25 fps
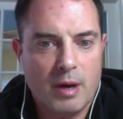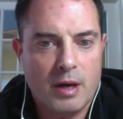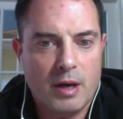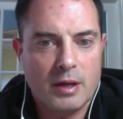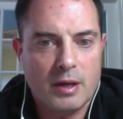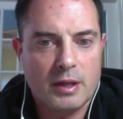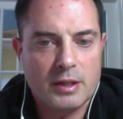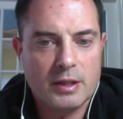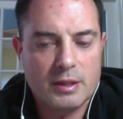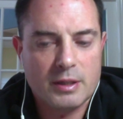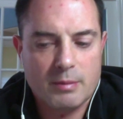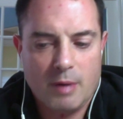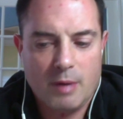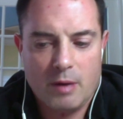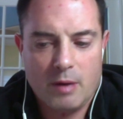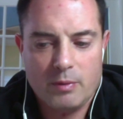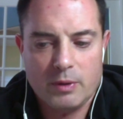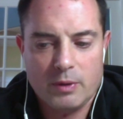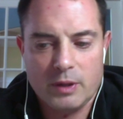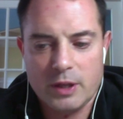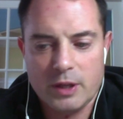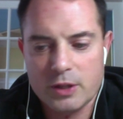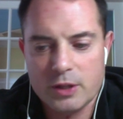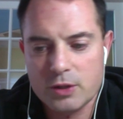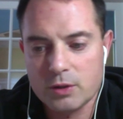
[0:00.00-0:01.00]
He's in my
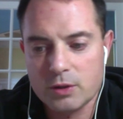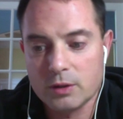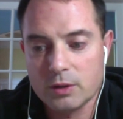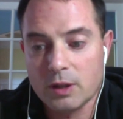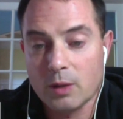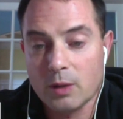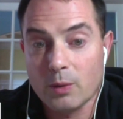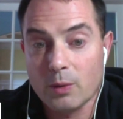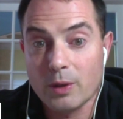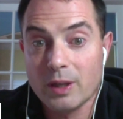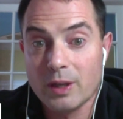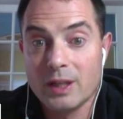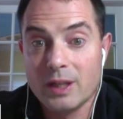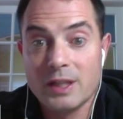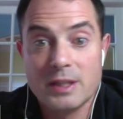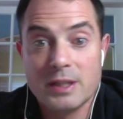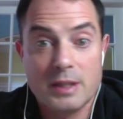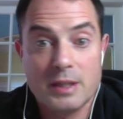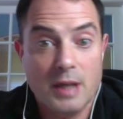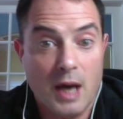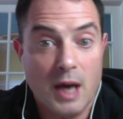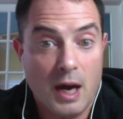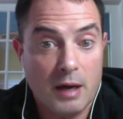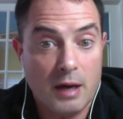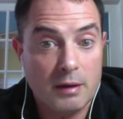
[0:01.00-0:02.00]
relational network, and he's
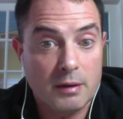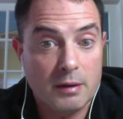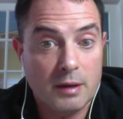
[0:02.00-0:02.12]
not.